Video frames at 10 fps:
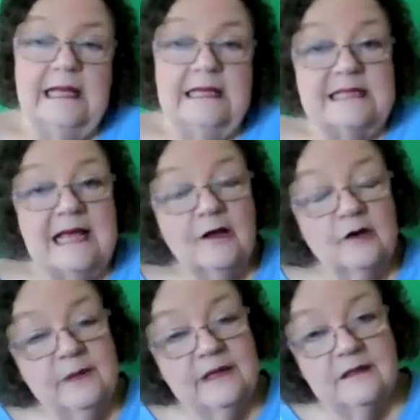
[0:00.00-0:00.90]
Is that
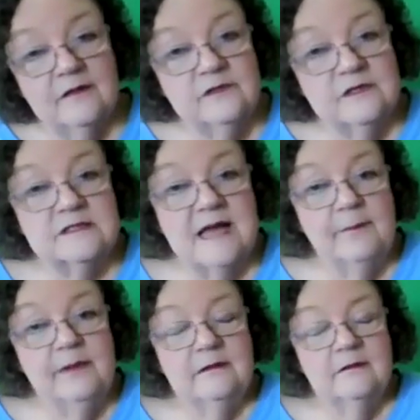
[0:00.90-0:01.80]
going to be enough to
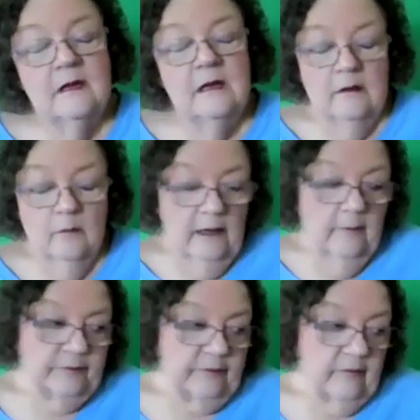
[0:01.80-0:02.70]
stop it?
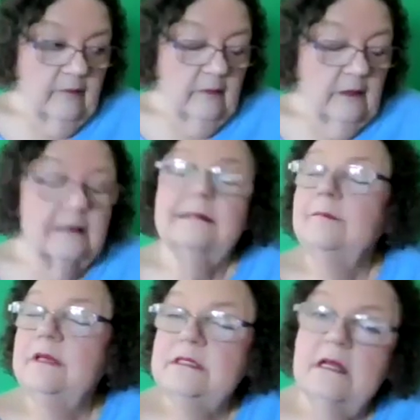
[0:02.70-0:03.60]
Well,
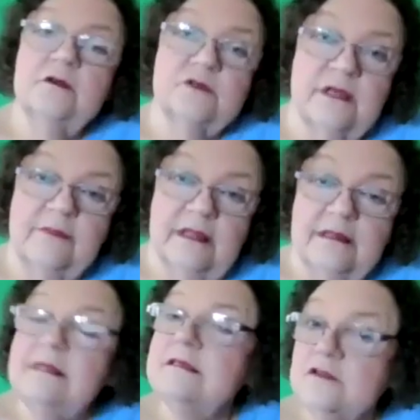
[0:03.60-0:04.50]
let me tell you
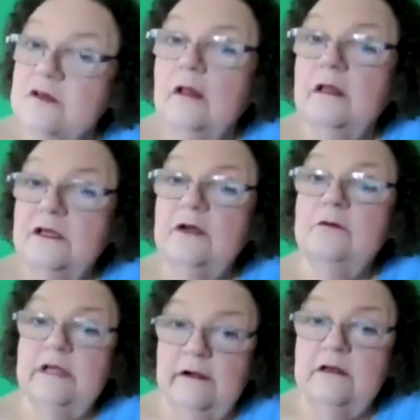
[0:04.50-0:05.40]
something. This is all
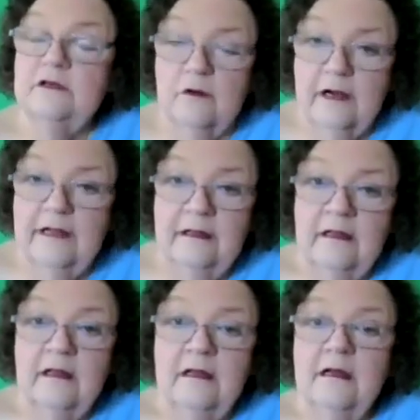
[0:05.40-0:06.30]
unknown territory.
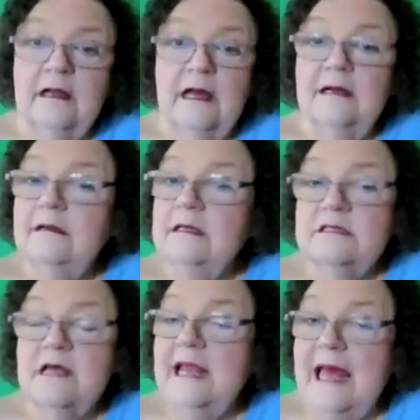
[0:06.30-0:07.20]

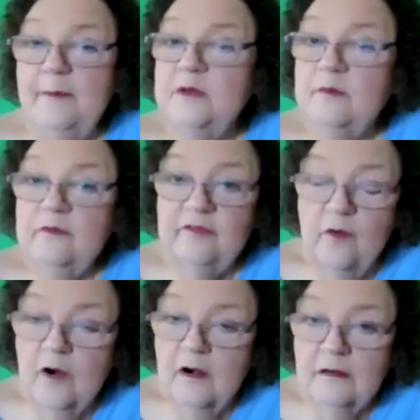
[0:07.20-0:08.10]
It's not happened
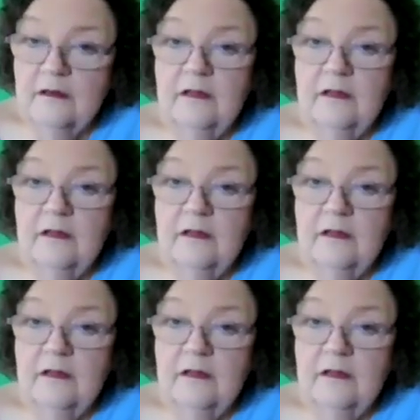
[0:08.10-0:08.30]
before.